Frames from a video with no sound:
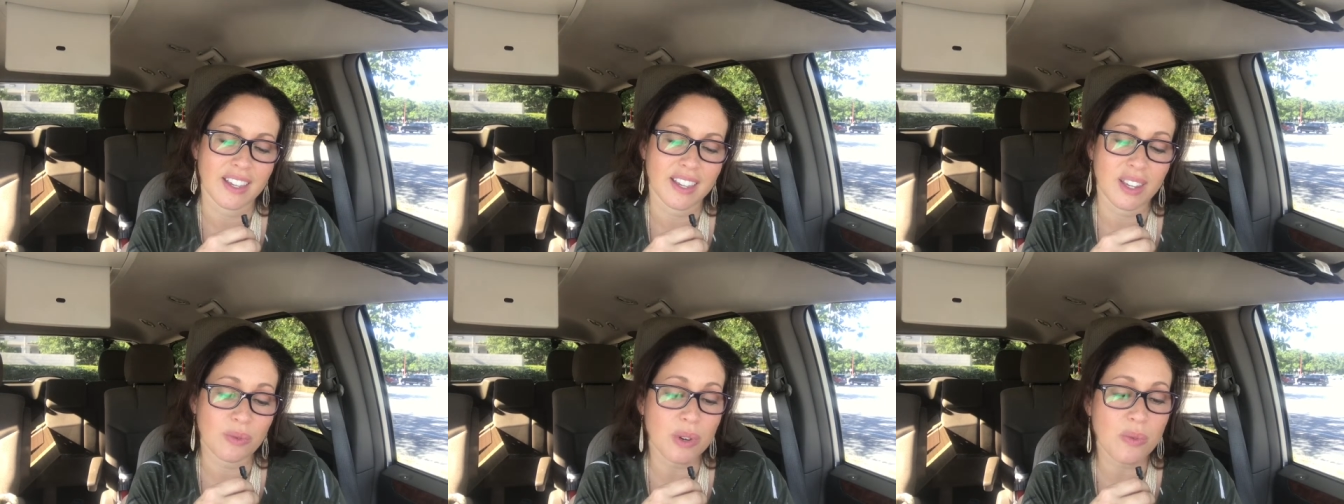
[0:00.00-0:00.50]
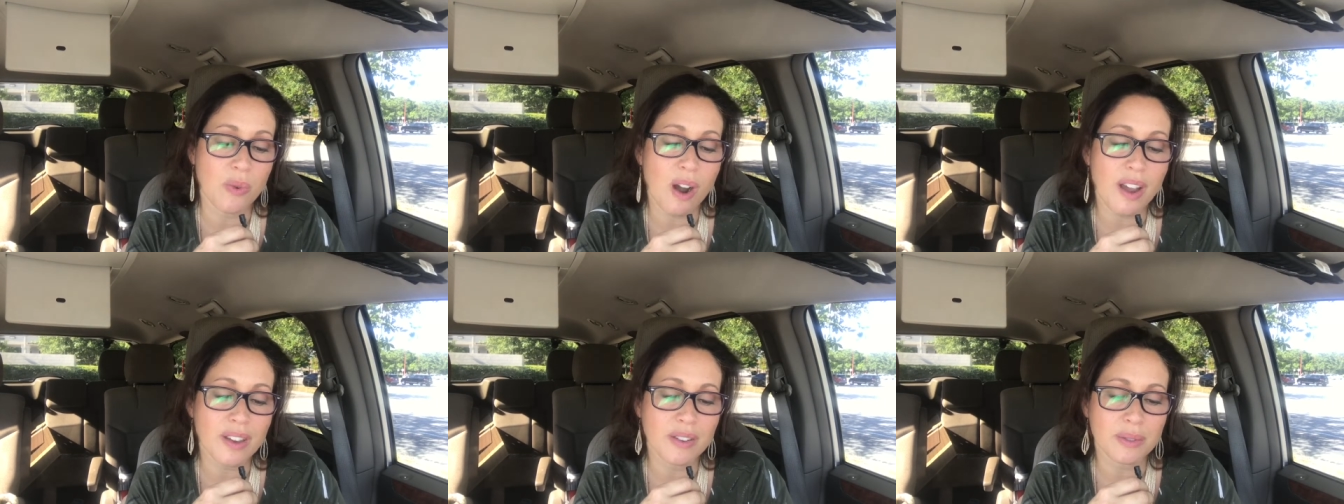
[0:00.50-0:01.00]
It
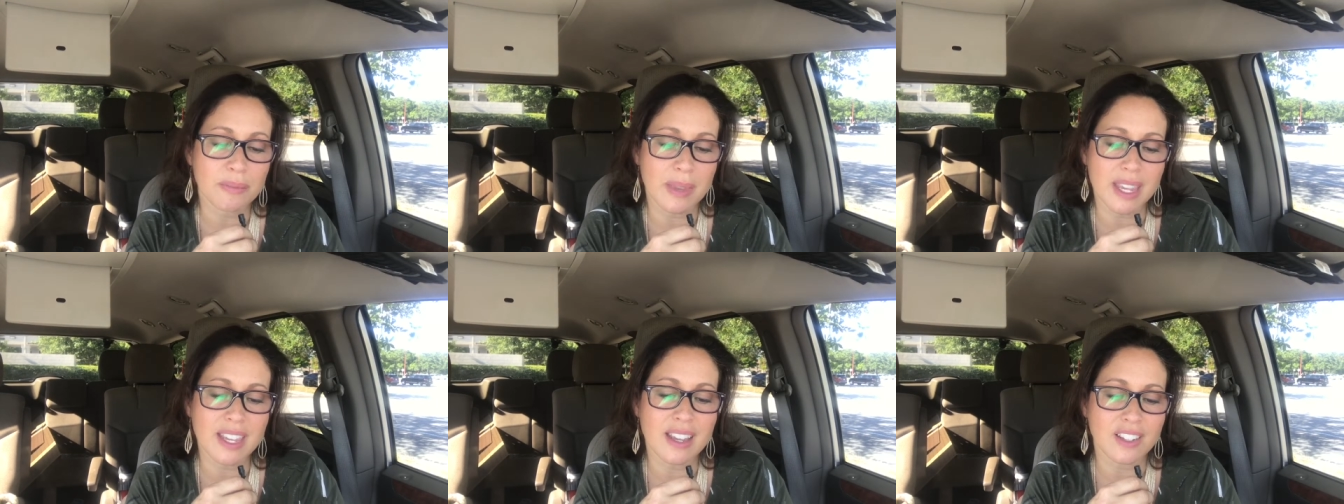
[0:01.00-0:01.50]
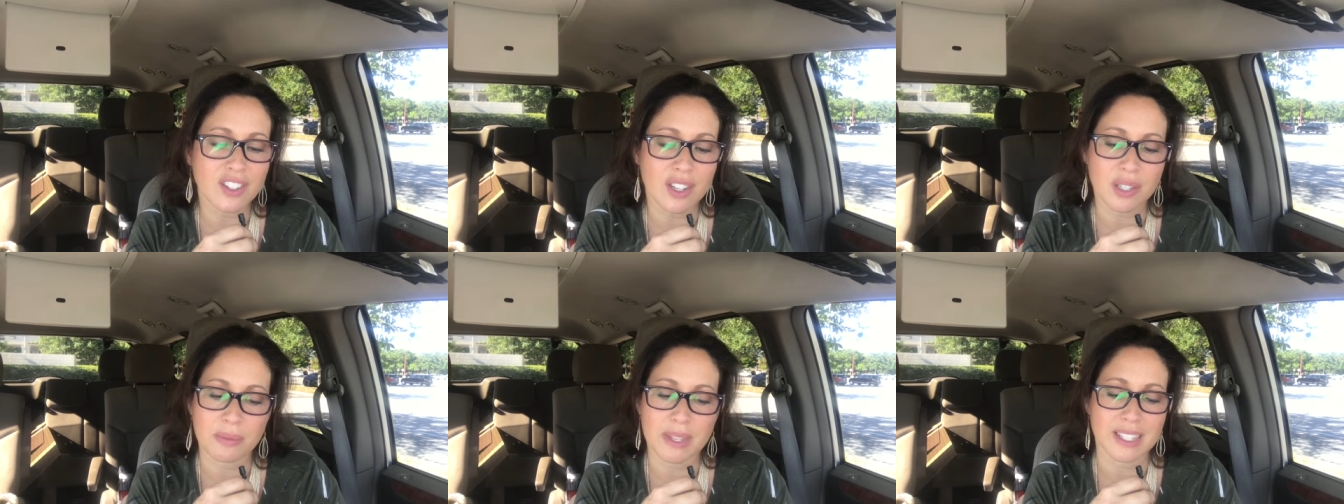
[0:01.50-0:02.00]
requires making
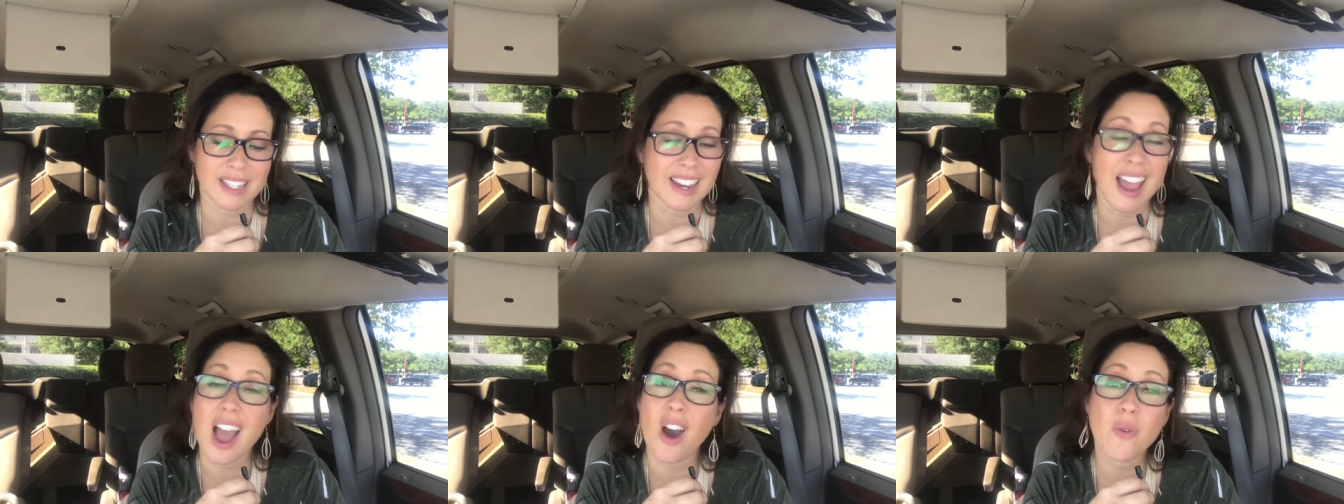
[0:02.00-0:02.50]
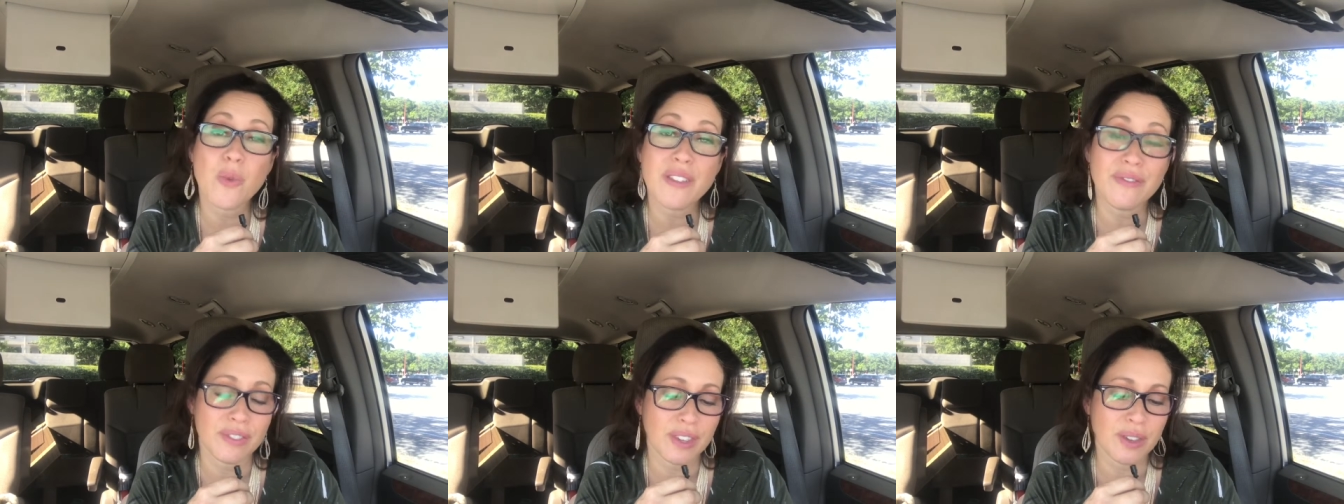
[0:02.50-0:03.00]
adjustments in how
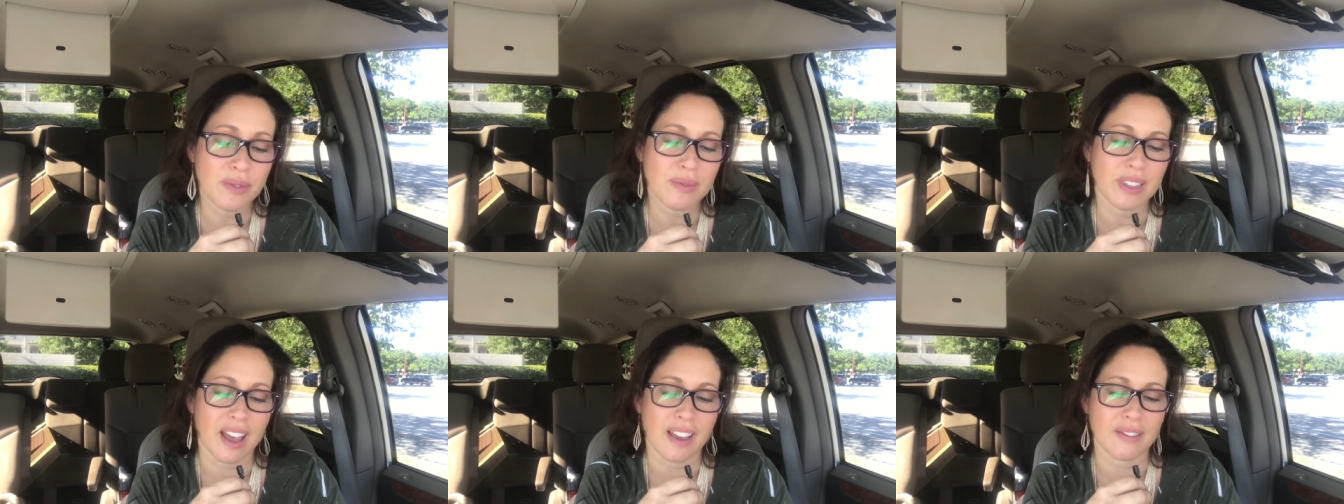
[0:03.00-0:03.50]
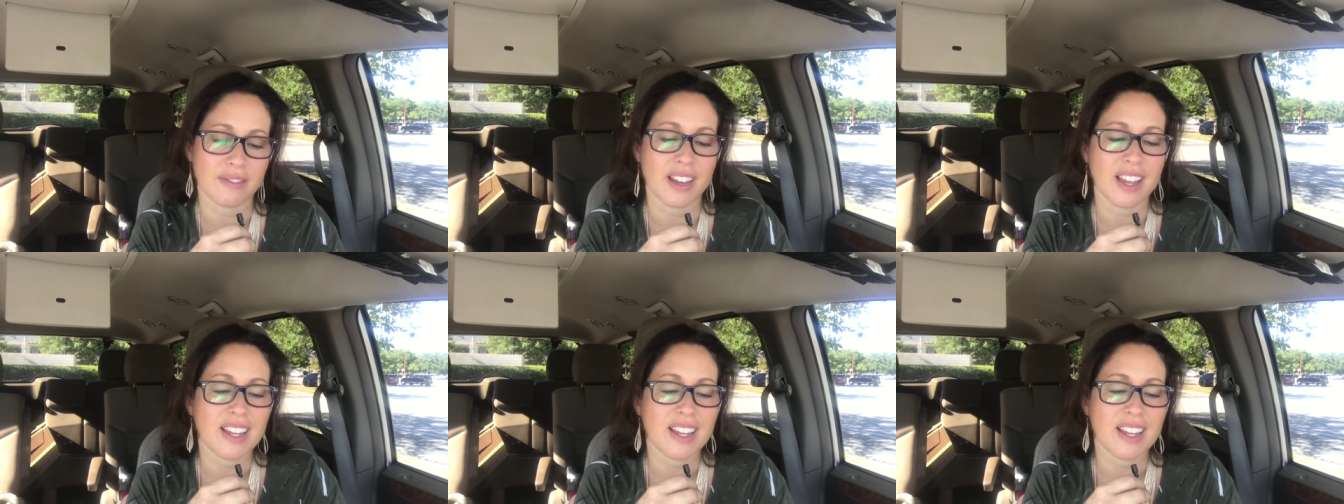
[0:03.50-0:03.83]
we view life